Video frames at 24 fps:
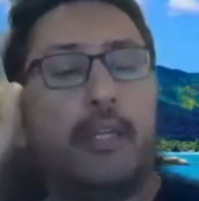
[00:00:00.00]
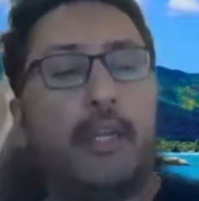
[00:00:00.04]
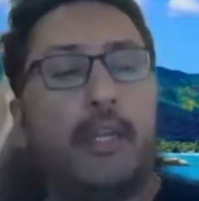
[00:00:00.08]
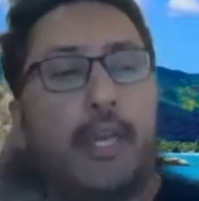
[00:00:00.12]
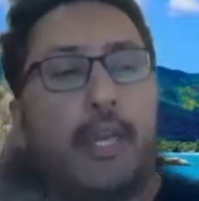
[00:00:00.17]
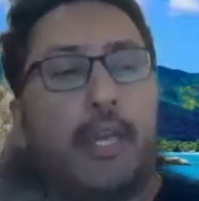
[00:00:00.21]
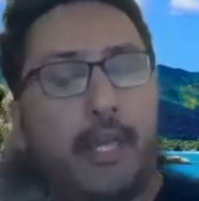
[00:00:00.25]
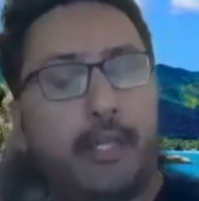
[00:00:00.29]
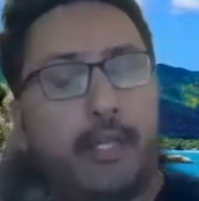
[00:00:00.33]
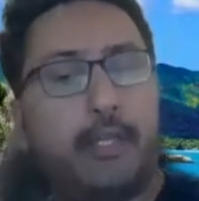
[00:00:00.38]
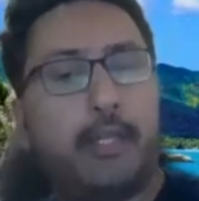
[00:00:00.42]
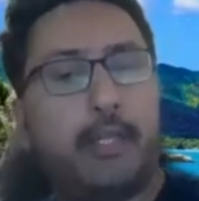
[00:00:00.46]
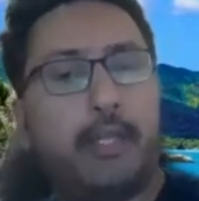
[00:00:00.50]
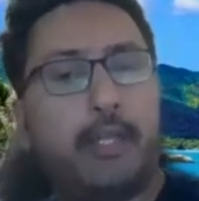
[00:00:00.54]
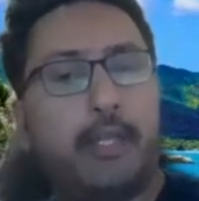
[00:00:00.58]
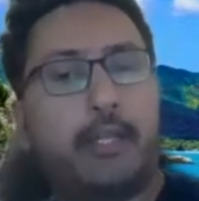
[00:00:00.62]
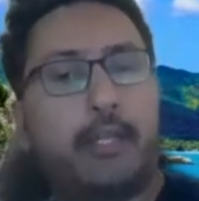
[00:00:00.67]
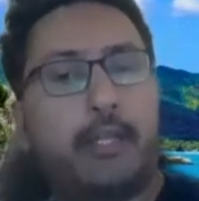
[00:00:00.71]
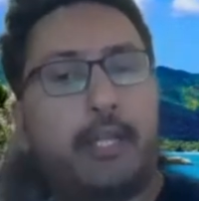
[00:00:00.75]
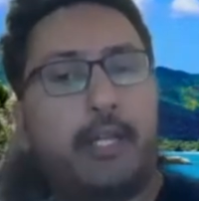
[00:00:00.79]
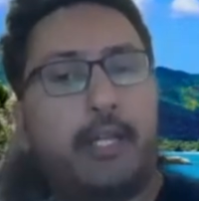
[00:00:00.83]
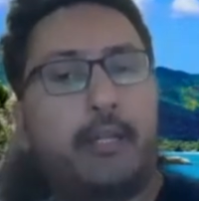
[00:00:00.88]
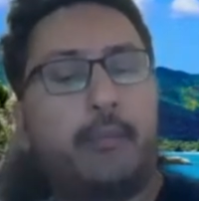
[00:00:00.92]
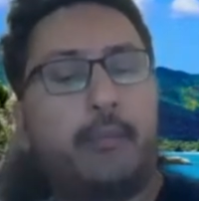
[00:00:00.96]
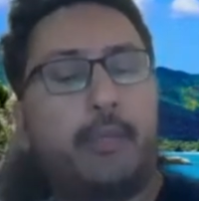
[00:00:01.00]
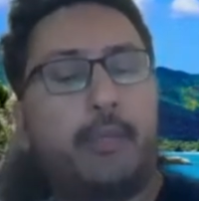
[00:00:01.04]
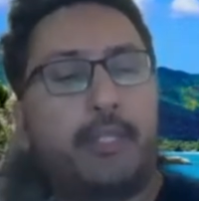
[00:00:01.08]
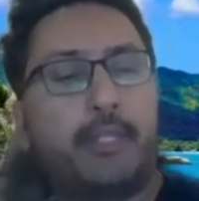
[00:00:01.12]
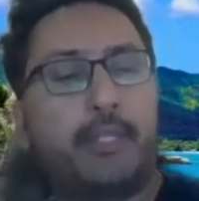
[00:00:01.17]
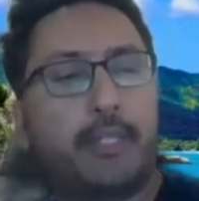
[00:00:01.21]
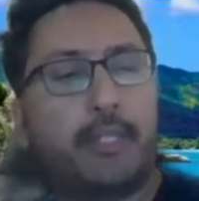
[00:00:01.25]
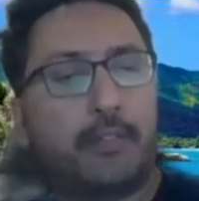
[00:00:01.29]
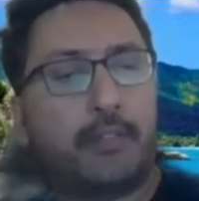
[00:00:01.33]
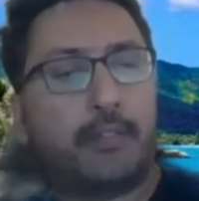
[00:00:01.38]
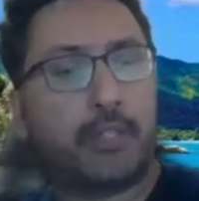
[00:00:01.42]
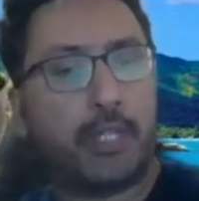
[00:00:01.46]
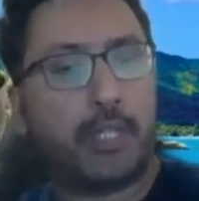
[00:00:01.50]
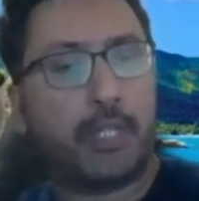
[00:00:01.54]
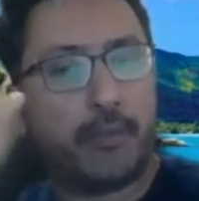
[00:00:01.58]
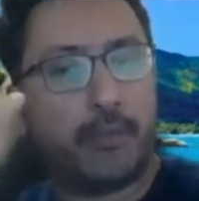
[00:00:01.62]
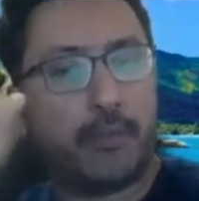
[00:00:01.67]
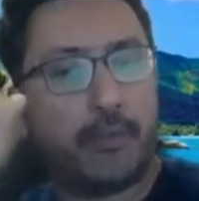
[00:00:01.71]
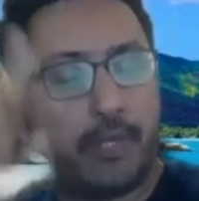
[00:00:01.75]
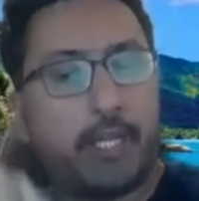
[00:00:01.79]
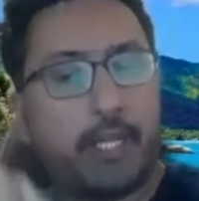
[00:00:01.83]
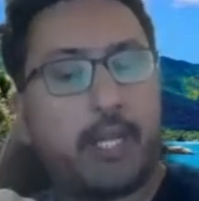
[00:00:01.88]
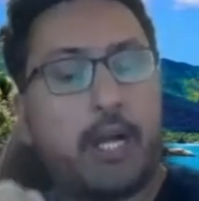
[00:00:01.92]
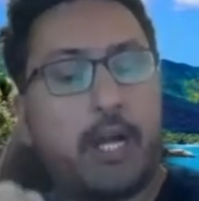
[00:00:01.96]
And then entitlement is associated
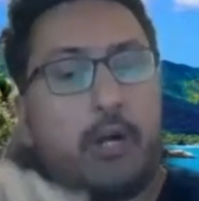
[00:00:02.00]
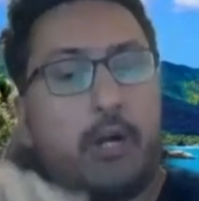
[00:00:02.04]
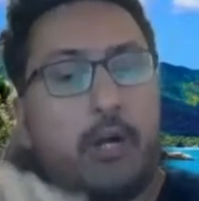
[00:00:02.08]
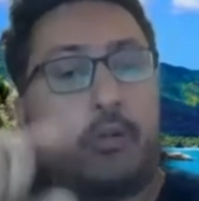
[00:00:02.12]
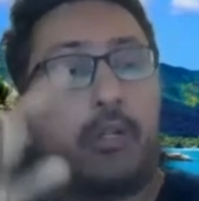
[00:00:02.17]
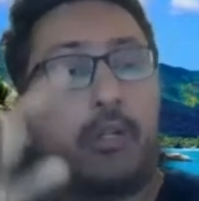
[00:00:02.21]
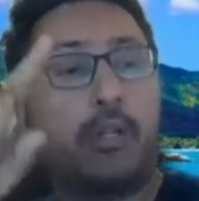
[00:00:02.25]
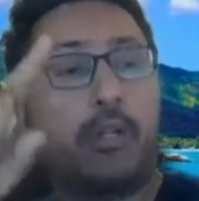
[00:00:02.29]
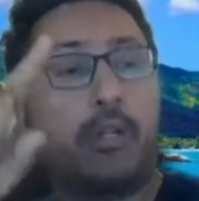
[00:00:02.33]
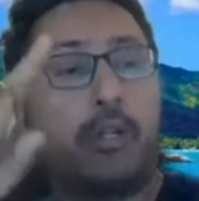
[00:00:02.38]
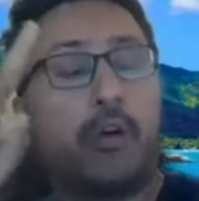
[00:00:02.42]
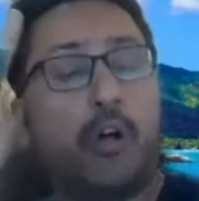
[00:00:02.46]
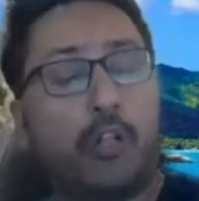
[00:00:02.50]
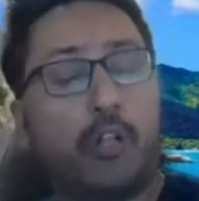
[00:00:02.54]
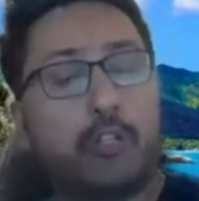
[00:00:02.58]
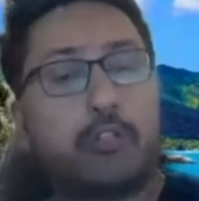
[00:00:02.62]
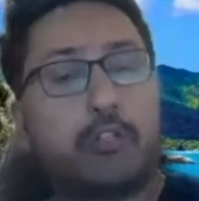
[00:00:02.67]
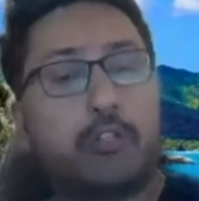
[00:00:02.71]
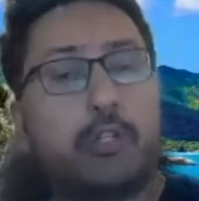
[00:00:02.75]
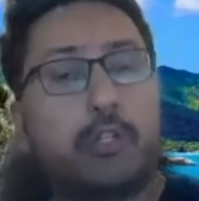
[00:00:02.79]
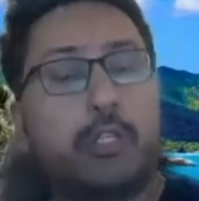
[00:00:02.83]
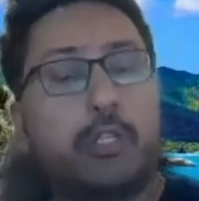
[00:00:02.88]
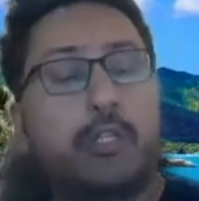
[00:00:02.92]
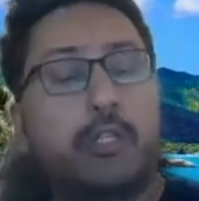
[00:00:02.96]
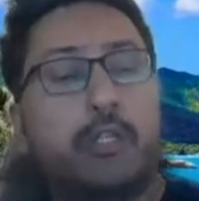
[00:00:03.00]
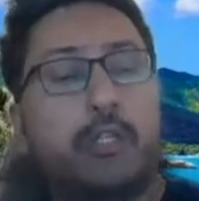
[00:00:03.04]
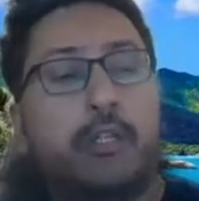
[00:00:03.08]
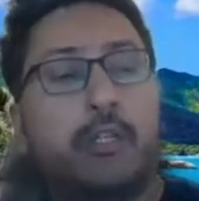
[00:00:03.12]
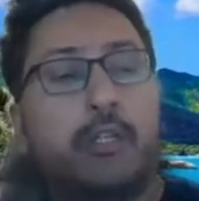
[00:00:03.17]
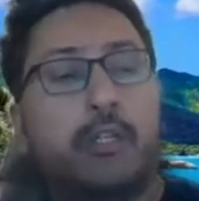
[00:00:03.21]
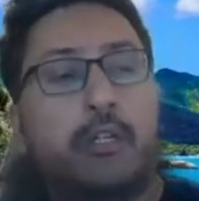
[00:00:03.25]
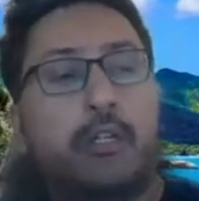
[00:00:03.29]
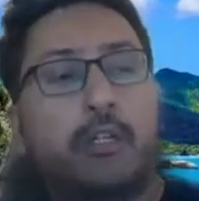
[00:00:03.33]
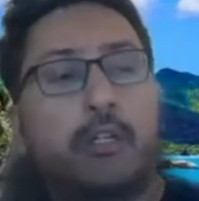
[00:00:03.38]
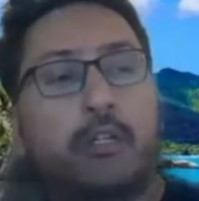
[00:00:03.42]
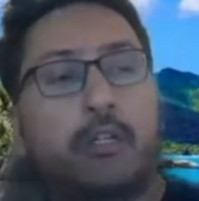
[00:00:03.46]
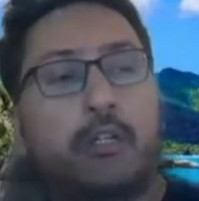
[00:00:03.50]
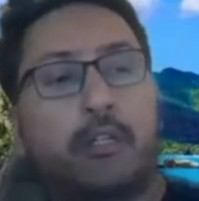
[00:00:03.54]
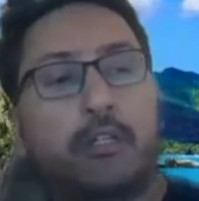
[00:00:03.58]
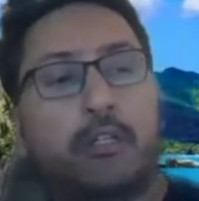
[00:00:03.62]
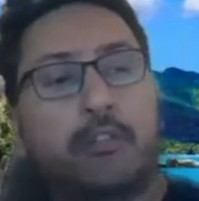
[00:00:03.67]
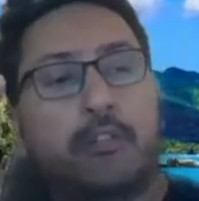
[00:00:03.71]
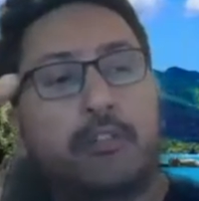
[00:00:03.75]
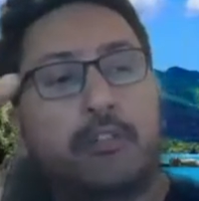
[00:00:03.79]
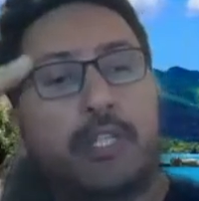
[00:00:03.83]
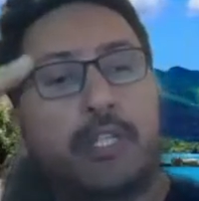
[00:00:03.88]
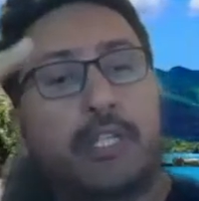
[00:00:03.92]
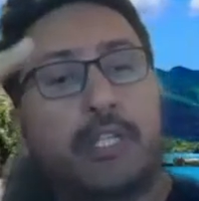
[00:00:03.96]
with the account, also
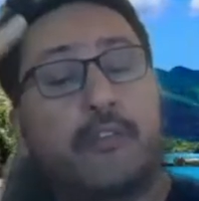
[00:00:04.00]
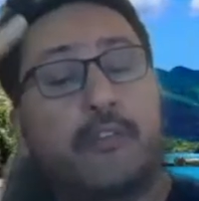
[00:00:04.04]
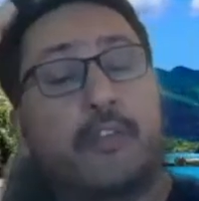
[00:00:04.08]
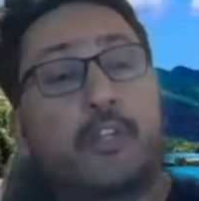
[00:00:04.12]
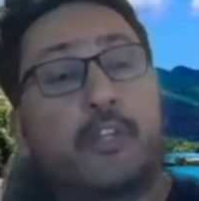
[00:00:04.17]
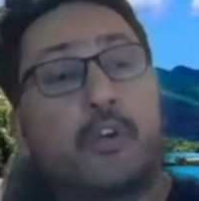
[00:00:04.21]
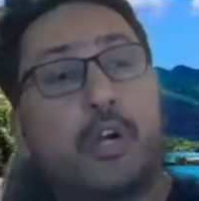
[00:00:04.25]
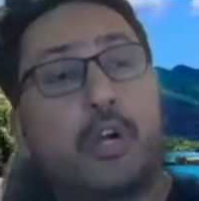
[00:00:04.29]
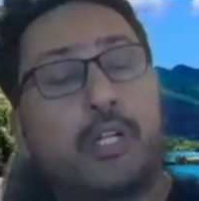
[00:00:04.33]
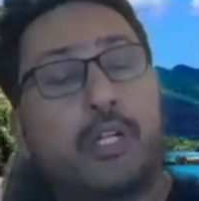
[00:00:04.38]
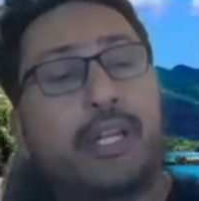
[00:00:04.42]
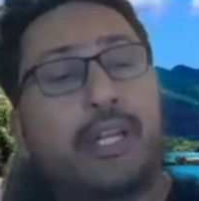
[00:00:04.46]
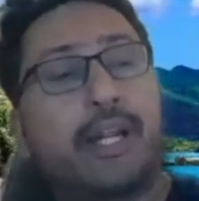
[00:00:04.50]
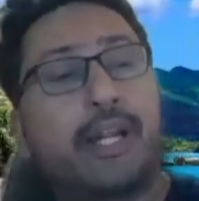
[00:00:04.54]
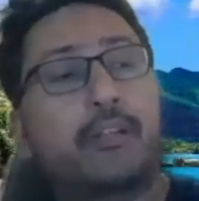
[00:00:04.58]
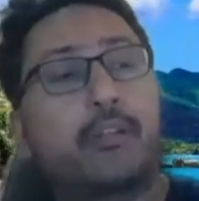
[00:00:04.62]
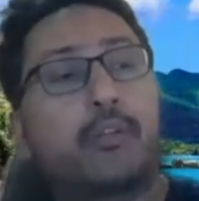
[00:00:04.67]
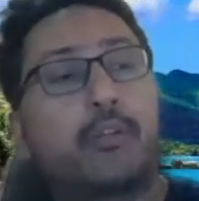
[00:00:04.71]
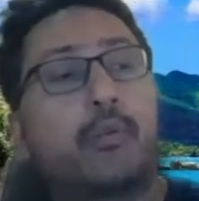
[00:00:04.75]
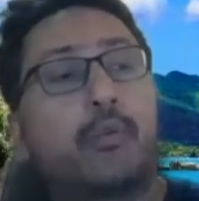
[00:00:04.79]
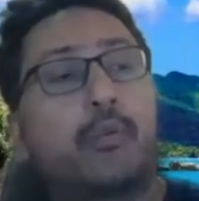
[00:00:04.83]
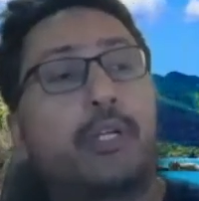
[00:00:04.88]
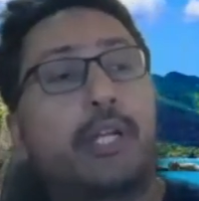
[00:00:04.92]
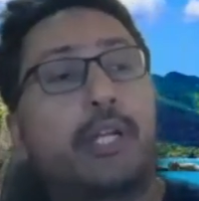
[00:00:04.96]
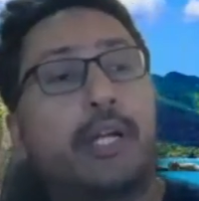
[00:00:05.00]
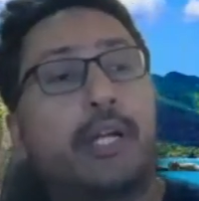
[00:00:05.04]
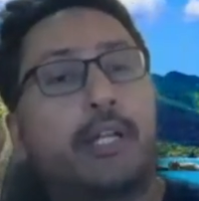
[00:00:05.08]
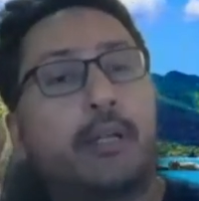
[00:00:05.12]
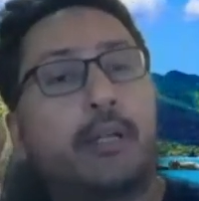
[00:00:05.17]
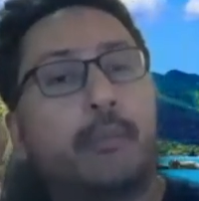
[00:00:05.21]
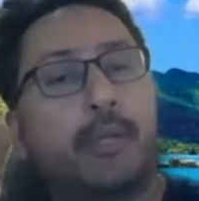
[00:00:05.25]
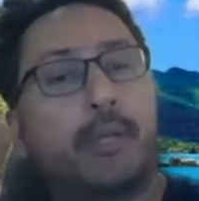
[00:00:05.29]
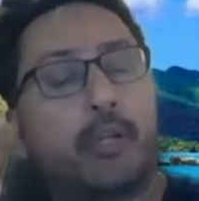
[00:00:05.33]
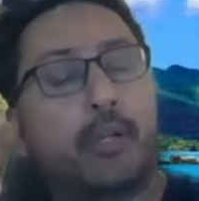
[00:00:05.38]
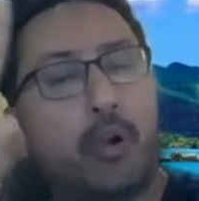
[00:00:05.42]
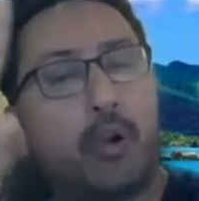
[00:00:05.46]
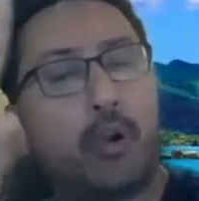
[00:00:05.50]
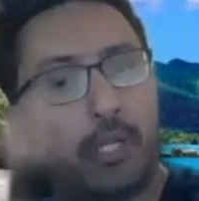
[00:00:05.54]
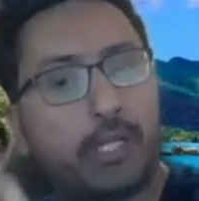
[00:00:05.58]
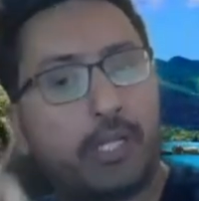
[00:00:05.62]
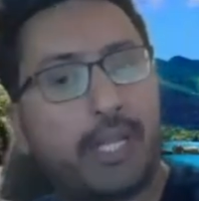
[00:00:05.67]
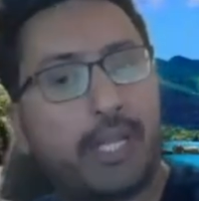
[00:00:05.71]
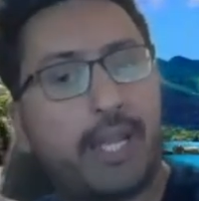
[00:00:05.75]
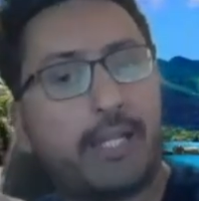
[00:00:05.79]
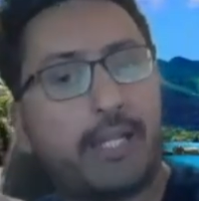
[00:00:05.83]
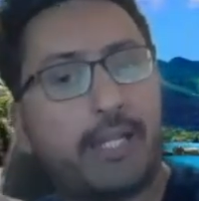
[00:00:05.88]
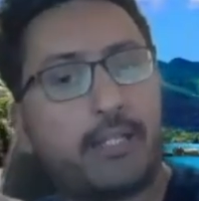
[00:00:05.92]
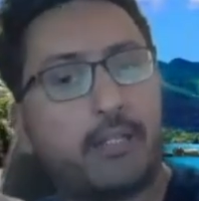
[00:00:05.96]
associated with contact through entitlement
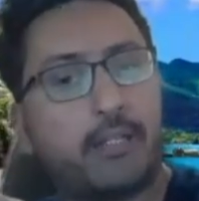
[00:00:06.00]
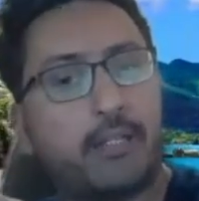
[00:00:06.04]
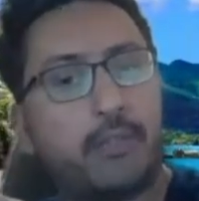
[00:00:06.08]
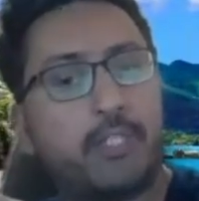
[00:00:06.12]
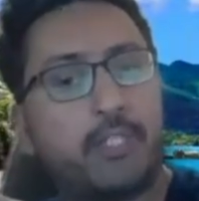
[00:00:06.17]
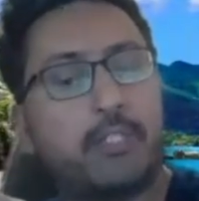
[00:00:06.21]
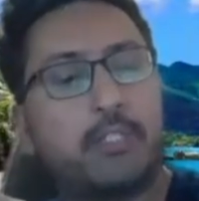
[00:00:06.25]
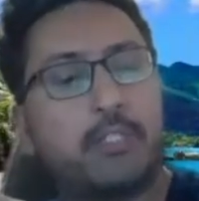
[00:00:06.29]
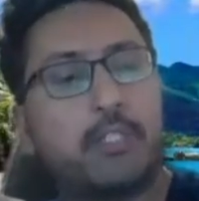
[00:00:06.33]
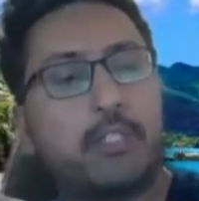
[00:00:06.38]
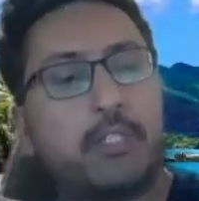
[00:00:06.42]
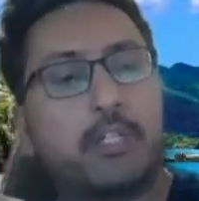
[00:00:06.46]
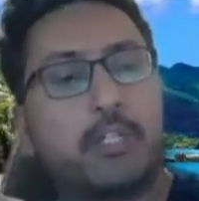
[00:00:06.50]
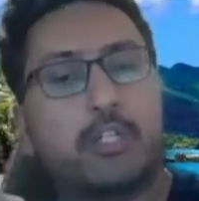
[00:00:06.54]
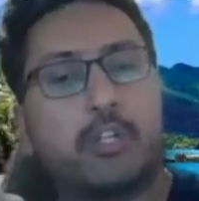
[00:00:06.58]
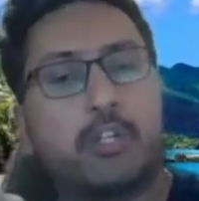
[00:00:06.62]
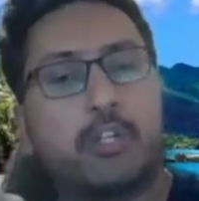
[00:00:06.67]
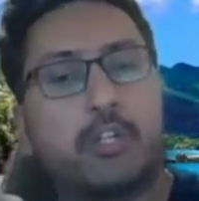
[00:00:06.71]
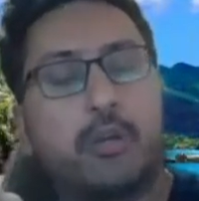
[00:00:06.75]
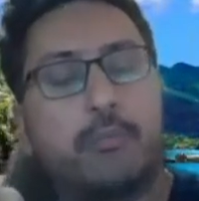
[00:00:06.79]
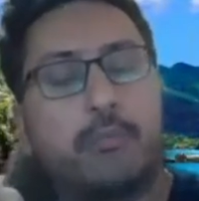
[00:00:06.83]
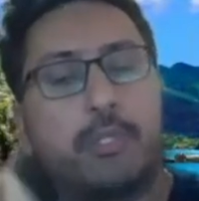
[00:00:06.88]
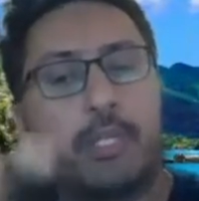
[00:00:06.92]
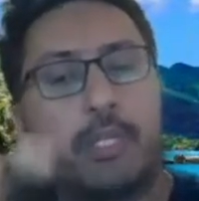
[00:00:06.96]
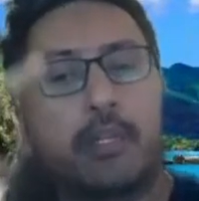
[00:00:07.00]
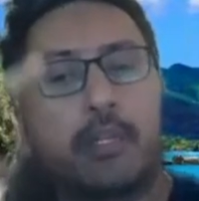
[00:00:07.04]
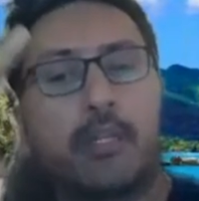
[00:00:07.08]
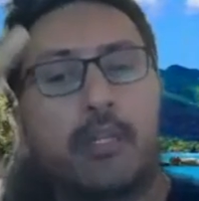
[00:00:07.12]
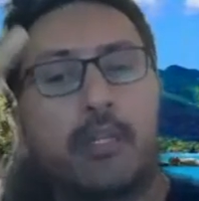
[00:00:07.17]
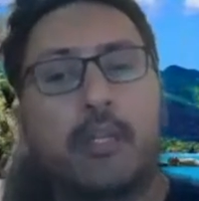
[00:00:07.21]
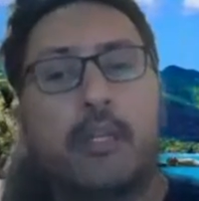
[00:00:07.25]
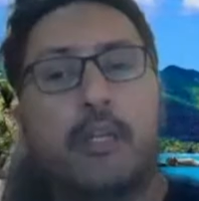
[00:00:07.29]
contact, which is a junction object,